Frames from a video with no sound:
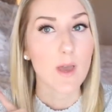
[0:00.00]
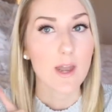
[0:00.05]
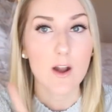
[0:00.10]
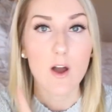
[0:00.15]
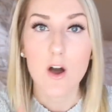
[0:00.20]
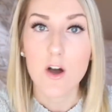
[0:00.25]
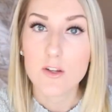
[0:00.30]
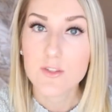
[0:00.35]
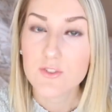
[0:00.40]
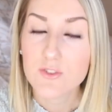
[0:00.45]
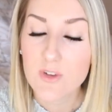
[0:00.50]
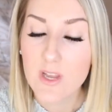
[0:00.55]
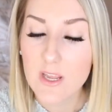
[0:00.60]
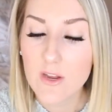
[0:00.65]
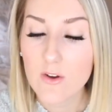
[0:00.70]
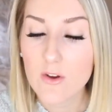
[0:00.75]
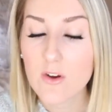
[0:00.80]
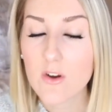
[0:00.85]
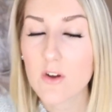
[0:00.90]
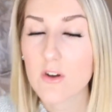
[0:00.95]
you how to
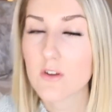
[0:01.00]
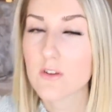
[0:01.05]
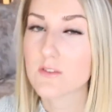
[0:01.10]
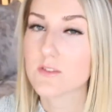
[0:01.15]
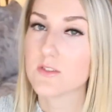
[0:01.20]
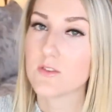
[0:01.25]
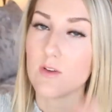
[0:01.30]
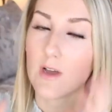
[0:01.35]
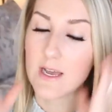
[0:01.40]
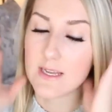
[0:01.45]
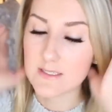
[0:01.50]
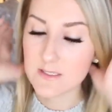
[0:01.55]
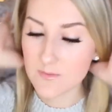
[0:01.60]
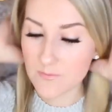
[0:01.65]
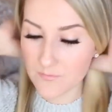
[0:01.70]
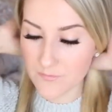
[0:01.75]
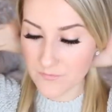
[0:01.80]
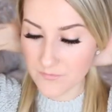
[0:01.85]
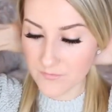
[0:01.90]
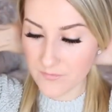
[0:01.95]
alternate your curls, you guys.
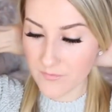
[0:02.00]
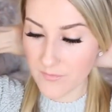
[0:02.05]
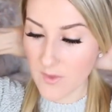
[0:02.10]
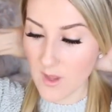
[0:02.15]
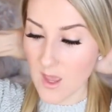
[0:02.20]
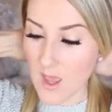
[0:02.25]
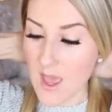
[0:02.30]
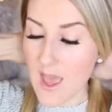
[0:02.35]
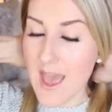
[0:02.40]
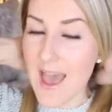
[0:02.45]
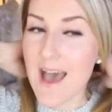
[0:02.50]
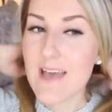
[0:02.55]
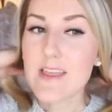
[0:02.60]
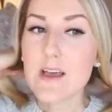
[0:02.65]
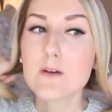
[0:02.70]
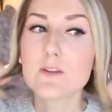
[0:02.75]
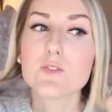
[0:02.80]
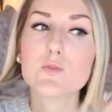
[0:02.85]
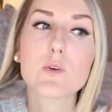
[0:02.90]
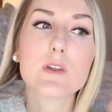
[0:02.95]
And
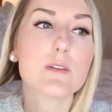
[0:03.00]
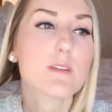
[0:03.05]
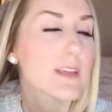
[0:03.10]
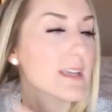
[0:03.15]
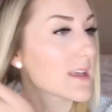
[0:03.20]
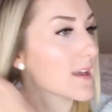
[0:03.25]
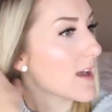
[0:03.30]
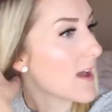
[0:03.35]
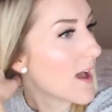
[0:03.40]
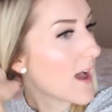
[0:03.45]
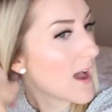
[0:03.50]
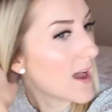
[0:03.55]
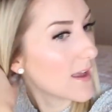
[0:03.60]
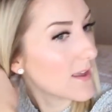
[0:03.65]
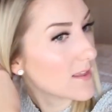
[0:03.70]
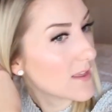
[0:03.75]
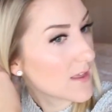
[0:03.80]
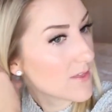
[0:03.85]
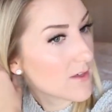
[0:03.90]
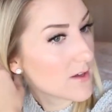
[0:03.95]
that was what, like,
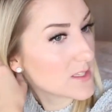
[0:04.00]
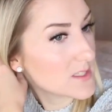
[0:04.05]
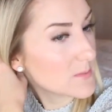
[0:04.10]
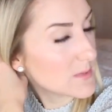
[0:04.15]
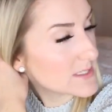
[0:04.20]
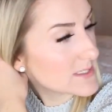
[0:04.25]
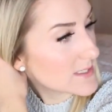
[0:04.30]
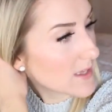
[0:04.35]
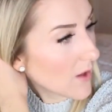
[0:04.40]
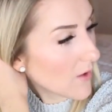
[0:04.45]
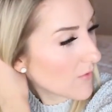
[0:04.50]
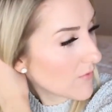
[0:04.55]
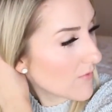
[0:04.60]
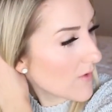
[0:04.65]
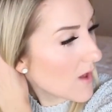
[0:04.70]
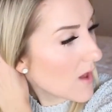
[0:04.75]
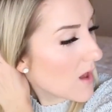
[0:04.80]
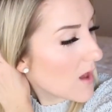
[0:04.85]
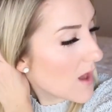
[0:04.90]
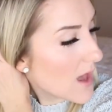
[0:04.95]
I thought to myself,
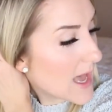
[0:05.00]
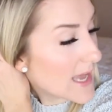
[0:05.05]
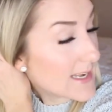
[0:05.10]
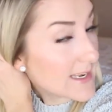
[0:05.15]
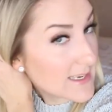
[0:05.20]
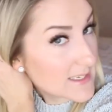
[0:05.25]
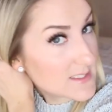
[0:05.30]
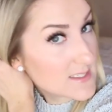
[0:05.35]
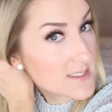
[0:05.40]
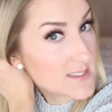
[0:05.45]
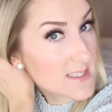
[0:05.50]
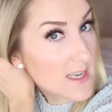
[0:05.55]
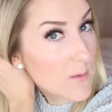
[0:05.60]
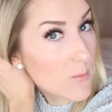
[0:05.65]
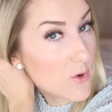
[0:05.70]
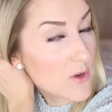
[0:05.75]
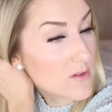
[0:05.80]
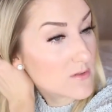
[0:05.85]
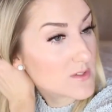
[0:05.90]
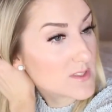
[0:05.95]
I need to set
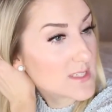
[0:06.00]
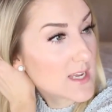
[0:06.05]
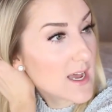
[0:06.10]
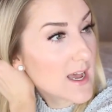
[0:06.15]
up one of those